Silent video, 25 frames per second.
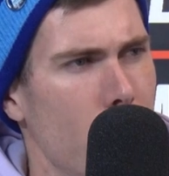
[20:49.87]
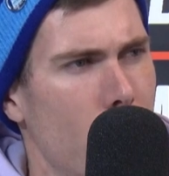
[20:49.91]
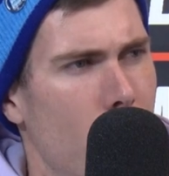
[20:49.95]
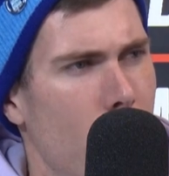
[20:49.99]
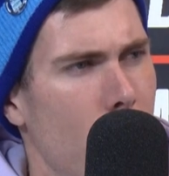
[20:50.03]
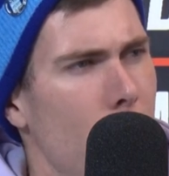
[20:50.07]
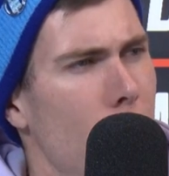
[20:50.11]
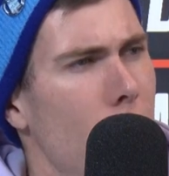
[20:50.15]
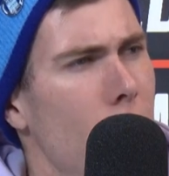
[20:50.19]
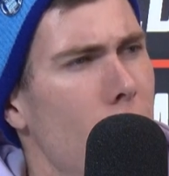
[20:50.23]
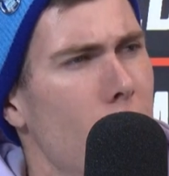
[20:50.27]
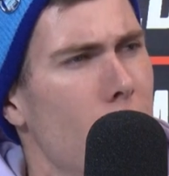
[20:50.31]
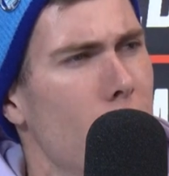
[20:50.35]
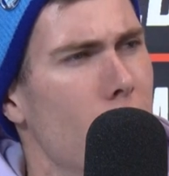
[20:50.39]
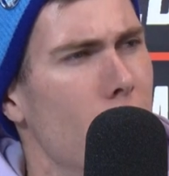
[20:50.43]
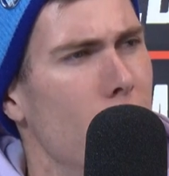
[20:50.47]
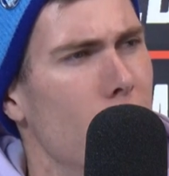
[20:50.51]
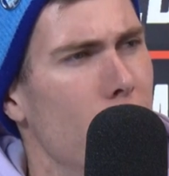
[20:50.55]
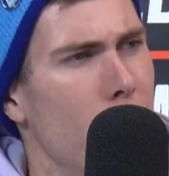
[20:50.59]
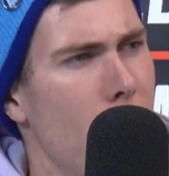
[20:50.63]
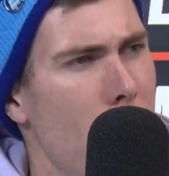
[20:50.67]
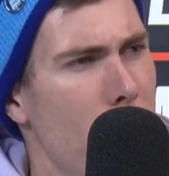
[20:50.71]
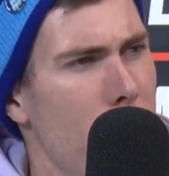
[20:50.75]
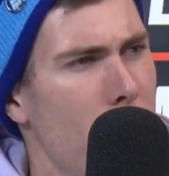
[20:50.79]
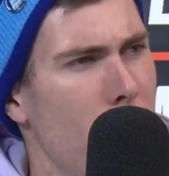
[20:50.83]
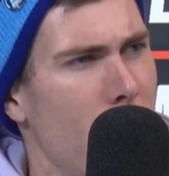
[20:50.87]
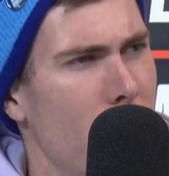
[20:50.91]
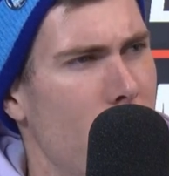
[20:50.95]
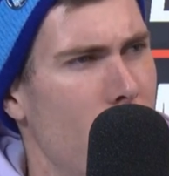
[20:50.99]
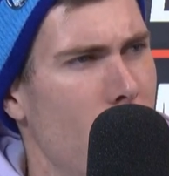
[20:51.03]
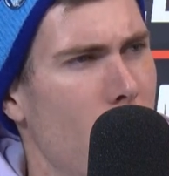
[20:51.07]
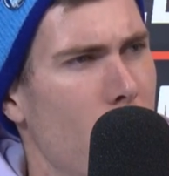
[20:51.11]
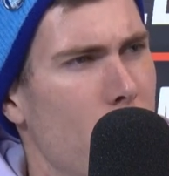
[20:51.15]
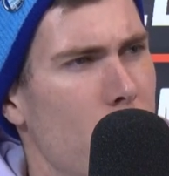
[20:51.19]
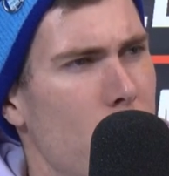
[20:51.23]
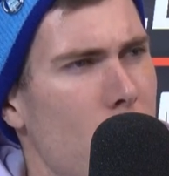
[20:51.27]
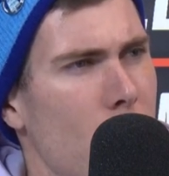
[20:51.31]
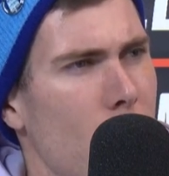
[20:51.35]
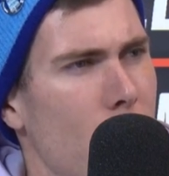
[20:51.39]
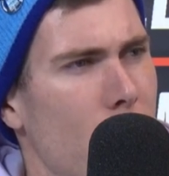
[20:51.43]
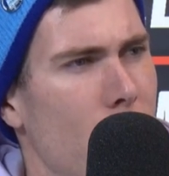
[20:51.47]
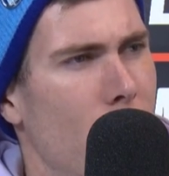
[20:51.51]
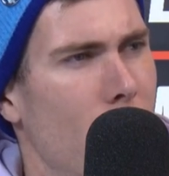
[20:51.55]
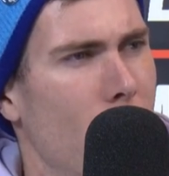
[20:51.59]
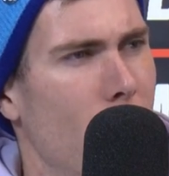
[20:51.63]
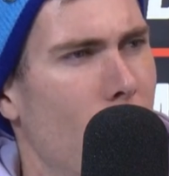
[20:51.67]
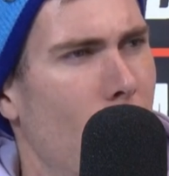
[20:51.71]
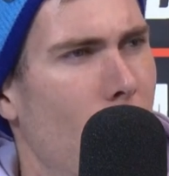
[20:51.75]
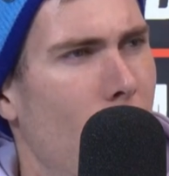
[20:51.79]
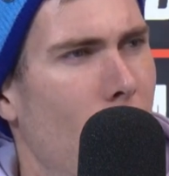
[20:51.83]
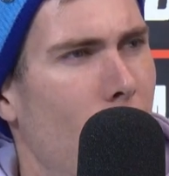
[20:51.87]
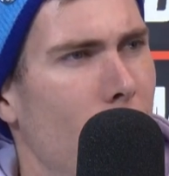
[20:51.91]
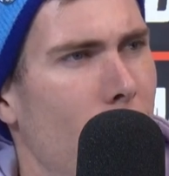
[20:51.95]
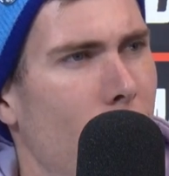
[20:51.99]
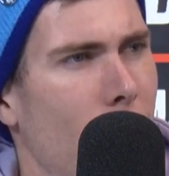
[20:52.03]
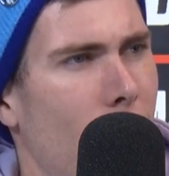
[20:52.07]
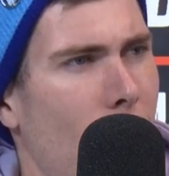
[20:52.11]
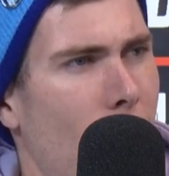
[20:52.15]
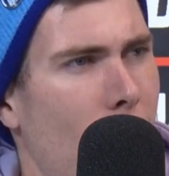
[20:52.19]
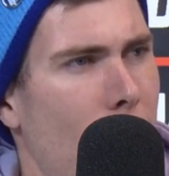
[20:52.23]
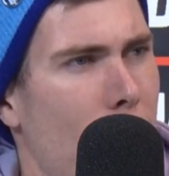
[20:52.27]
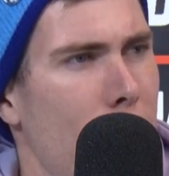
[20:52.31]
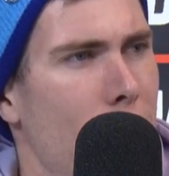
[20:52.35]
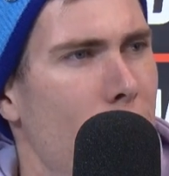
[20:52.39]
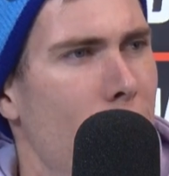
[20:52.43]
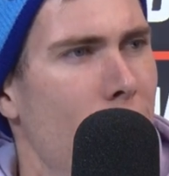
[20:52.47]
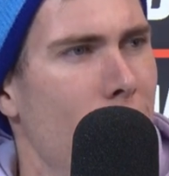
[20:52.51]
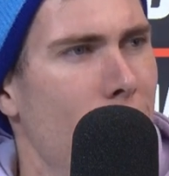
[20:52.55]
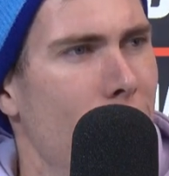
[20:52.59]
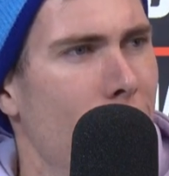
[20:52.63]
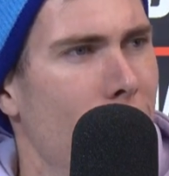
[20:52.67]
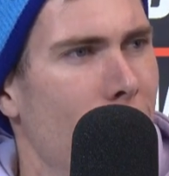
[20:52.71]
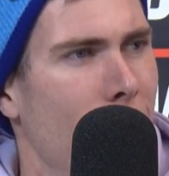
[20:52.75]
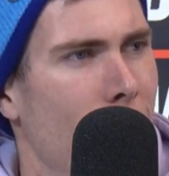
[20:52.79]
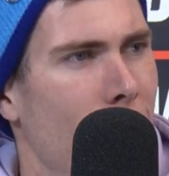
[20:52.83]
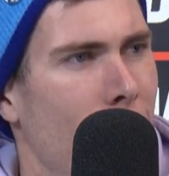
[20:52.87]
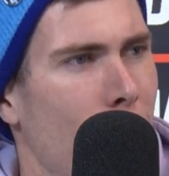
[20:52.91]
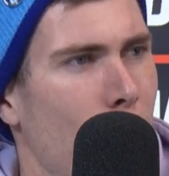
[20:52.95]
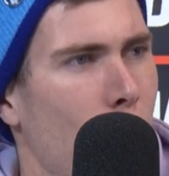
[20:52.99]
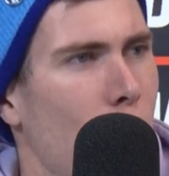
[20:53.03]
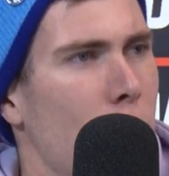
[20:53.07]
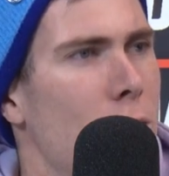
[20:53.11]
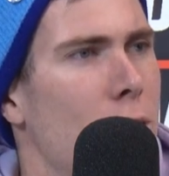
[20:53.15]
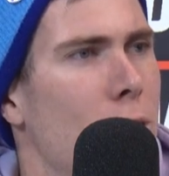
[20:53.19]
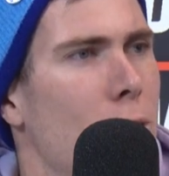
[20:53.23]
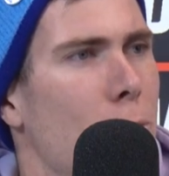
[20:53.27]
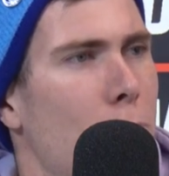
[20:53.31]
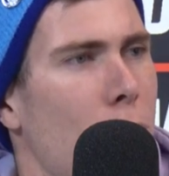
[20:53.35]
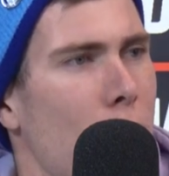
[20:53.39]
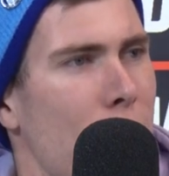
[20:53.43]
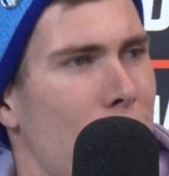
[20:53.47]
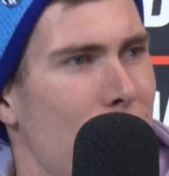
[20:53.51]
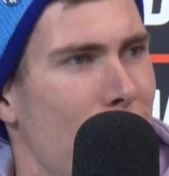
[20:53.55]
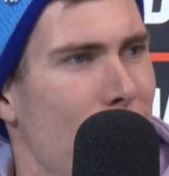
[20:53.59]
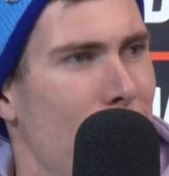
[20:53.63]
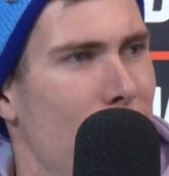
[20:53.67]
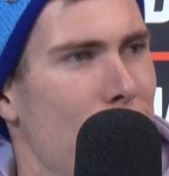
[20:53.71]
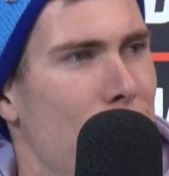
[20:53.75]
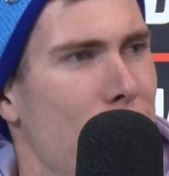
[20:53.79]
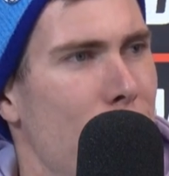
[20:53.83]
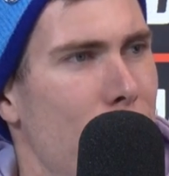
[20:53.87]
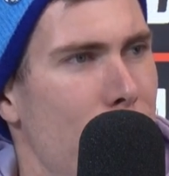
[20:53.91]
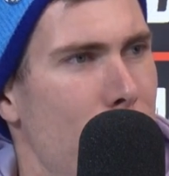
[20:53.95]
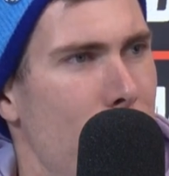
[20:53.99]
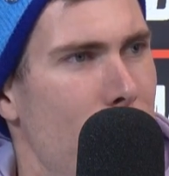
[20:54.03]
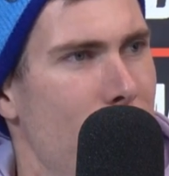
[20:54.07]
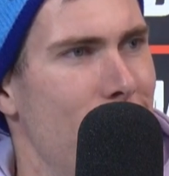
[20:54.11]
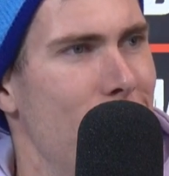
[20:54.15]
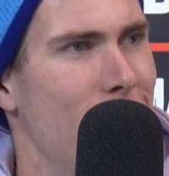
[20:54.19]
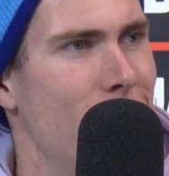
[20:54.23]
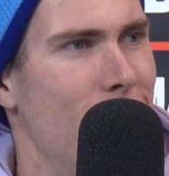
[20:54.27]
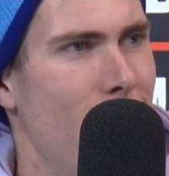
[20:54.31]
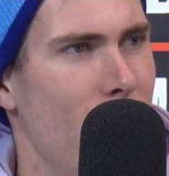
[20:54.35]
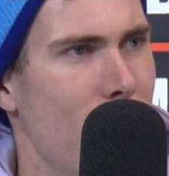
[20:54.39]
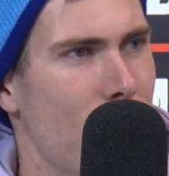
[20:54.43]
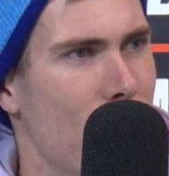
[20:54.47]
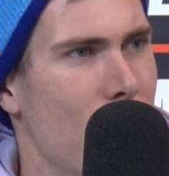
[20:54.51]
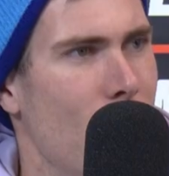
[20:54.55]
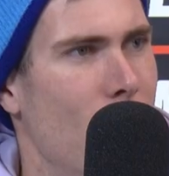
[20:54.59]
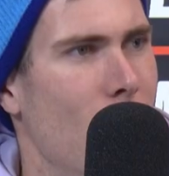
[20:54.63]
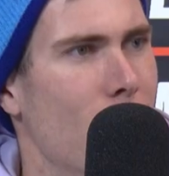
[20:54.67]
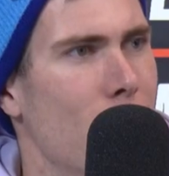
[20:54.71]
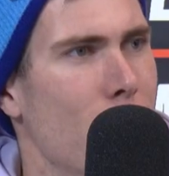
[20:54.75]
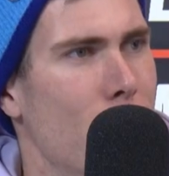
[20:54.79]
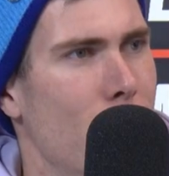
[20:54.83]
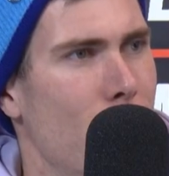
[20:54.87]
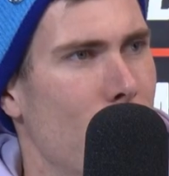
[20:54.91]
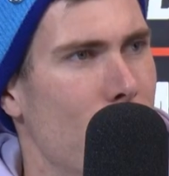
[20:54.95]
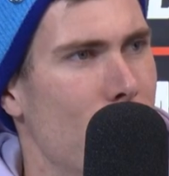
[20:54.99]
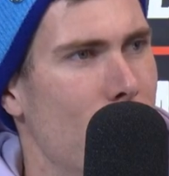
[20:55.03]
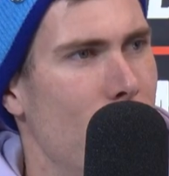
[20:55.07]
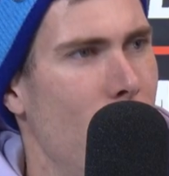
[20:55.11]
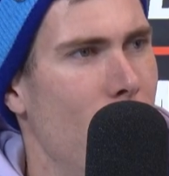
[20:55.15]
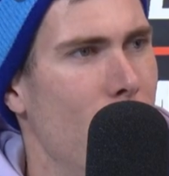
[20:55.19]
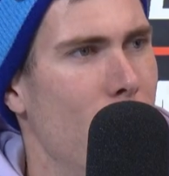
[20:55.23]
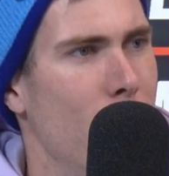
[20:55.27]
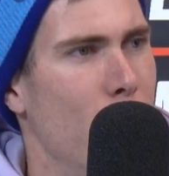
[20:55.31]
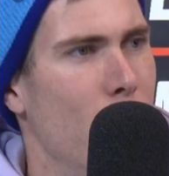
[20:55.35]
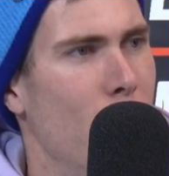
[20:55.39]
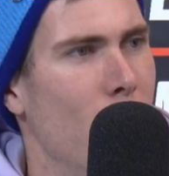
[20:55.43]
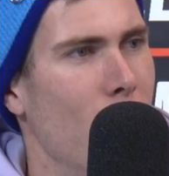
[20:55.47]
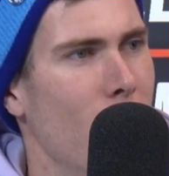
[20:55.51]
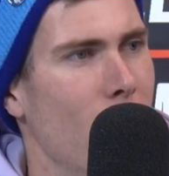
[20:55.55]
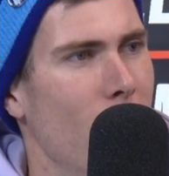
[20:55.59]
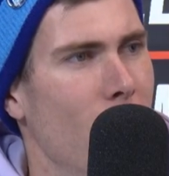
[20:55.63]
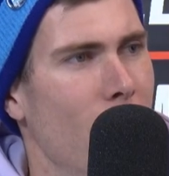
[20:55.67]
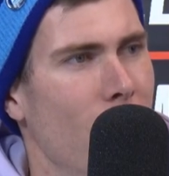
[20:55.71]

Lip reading: Can you maybe get them to figure out what's the percentage of missed set shots if I stand the mark?